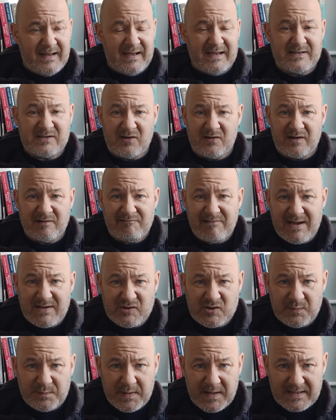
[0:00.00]
He's got the
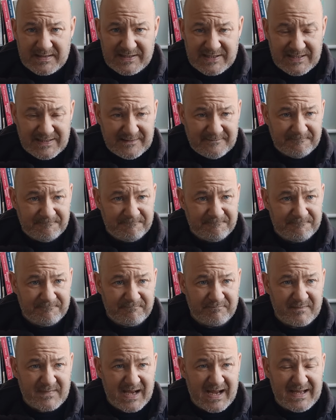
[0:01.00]
range of passing,
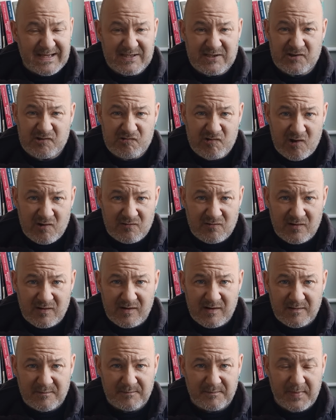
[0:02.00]
he's strong,